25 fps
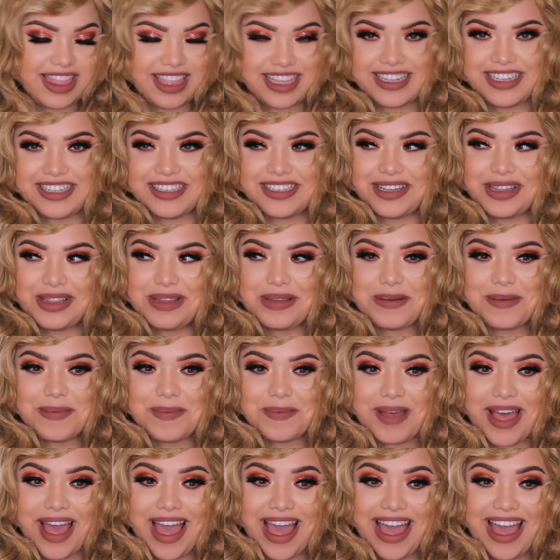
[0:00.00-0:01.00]
That doesn't
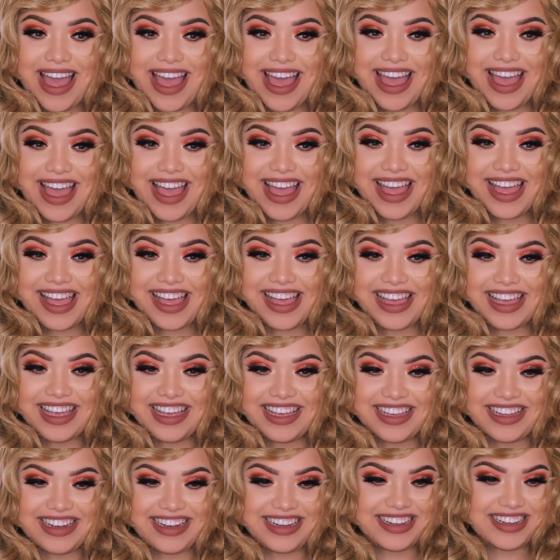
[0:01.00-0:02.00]
look
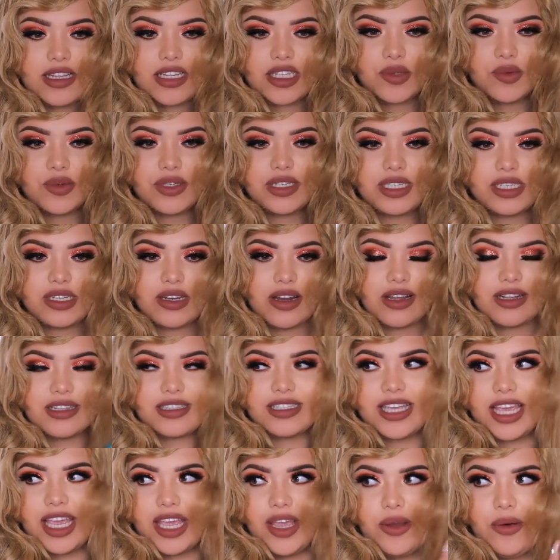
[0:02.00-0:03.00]
bad. This one's
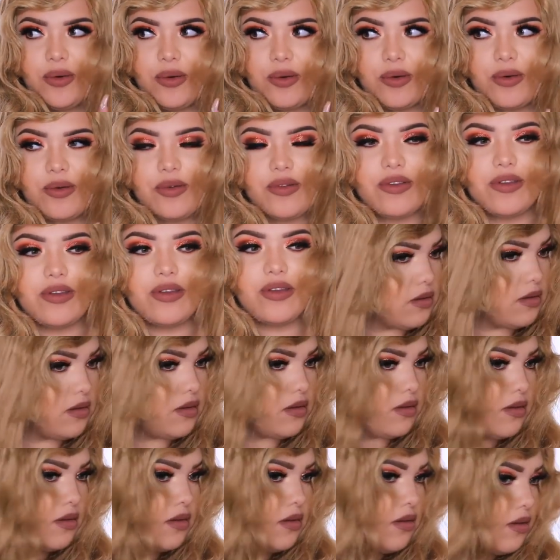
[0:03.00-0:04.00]
not tangled.
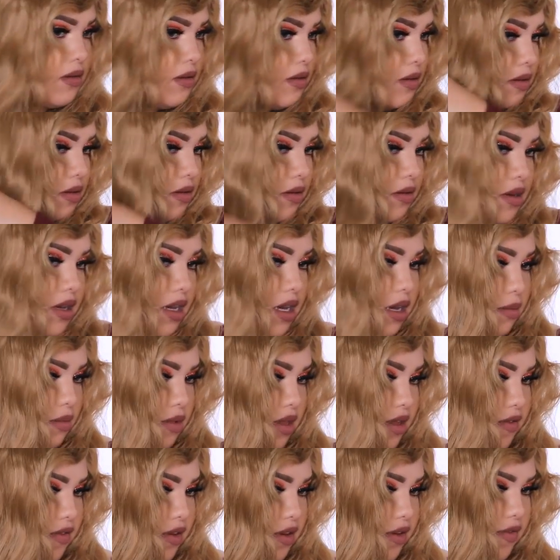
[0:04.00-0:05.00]
Okay,
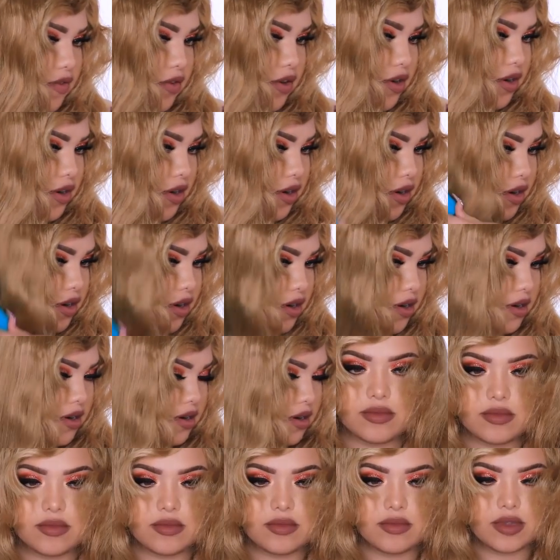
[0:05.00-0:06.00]
I'm living for her.
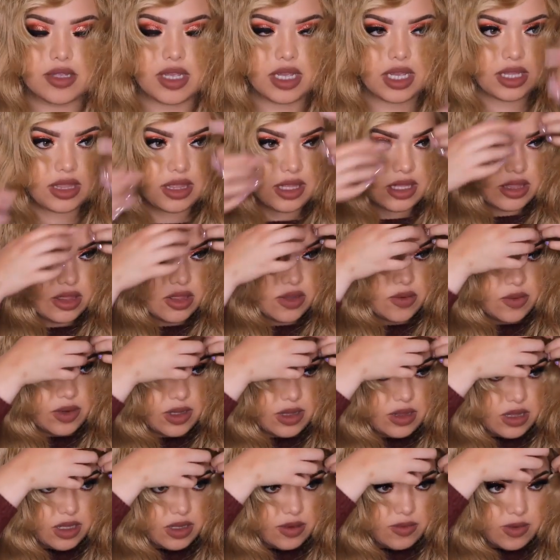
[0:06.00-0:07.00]
I think the
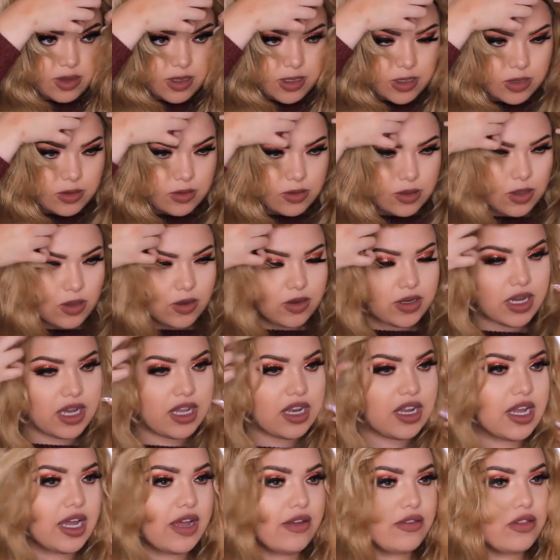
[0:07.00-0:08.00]
one thing with this one, you
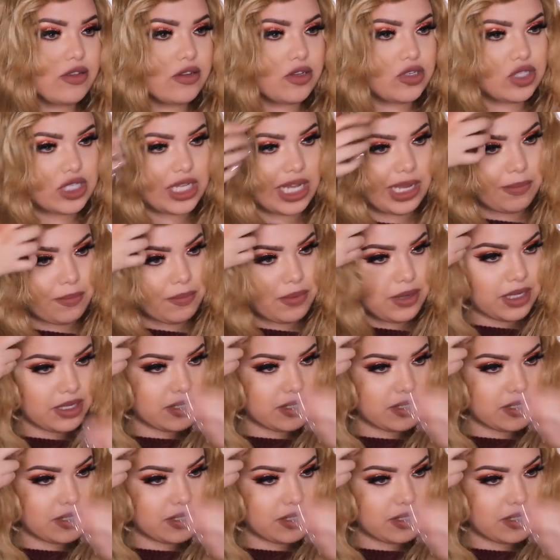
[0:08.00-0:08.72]
kind of have to shape